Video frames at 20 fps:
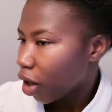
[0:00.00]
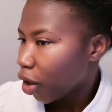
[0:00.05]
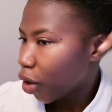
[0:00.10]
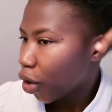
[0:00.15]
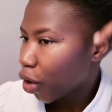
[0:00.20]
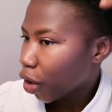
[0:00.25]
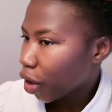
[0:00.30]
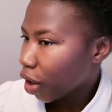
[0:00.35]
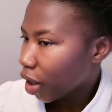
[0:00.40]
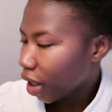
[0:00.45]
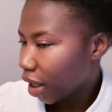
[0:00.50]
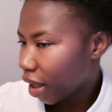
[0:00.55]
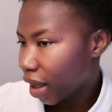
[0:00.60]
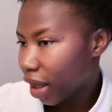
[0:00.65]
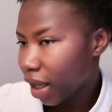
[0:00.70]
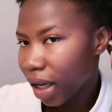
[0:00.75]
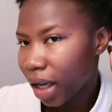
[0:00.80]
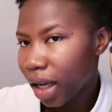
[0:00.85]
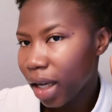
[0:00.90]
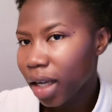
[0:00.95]
curly
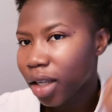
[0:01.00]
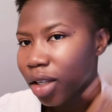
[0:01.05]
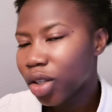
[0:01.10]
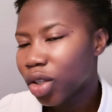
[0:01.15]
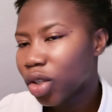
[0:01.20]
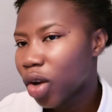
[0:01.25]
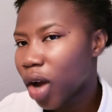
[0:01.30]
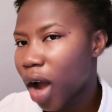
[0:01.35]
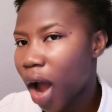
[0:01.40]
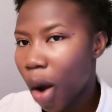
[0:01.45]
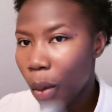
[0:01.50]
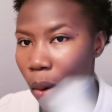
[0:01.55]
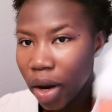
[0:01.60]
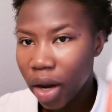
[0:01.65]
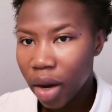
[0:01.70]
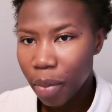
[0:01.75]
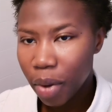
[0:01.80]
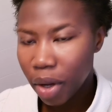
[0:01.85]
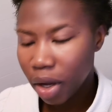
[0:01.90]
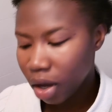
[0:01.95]
thing, so I
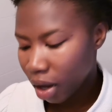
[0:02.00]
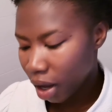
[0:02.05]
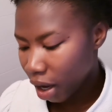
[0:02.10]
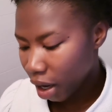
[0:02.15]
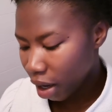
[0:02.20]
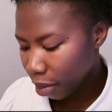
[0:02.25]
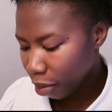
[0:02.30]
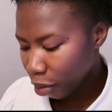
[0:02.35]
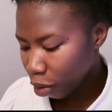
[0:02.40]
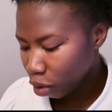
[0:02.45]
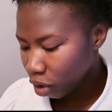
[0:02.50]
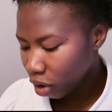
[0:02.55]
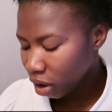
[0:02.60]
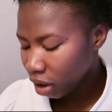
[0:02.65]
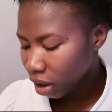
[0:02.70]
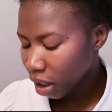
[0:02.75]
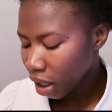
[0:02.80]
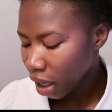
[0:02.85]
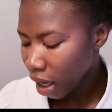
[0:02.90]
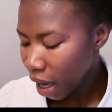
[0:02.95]
went and pick a hair
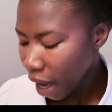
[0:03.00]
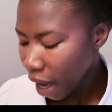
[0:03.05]
mousse.